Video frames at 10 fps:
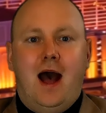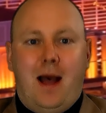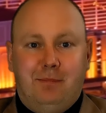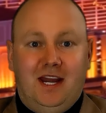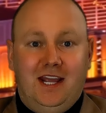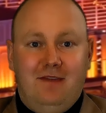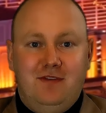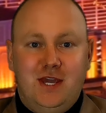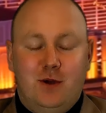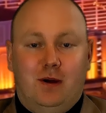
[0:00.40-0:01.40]
I'm going to give
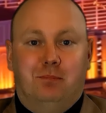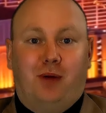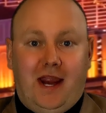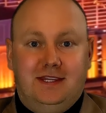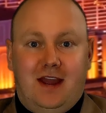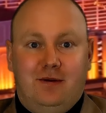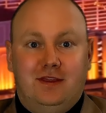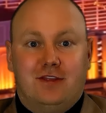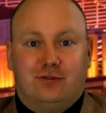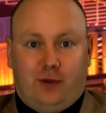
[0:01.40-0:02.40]
you a breakdown of
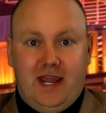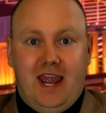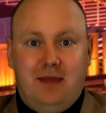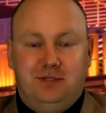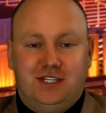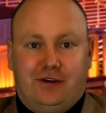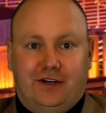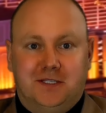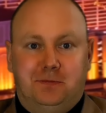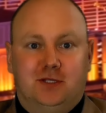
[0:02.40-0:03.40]
the three game
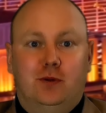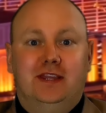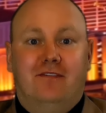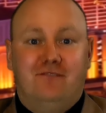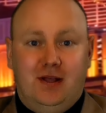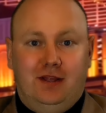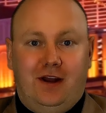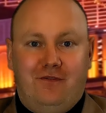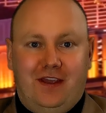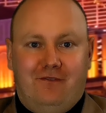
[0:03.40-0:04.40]
series between the
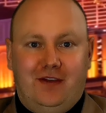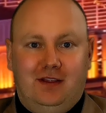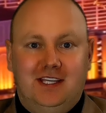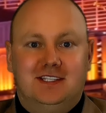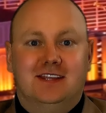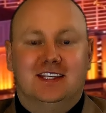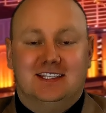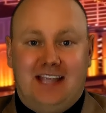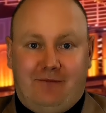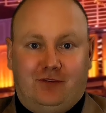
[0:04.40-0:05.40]
Philadelphia Phillies and the
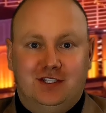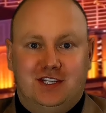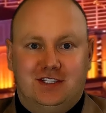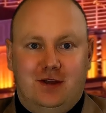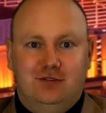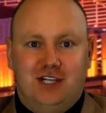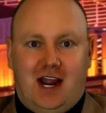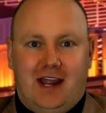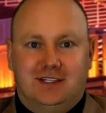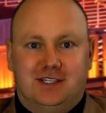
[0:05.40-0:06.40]
San Francisco
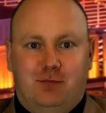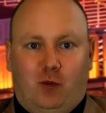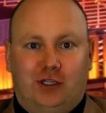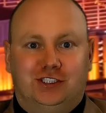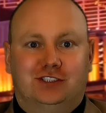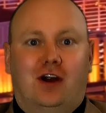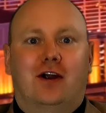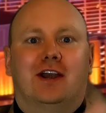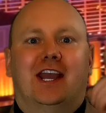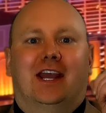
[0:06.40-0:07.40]
Giants, and we're
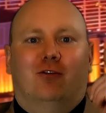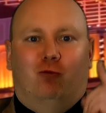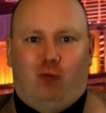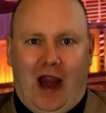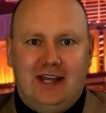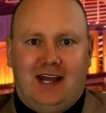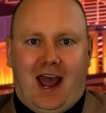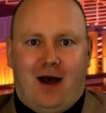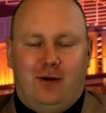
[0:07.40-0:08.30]
starting right now.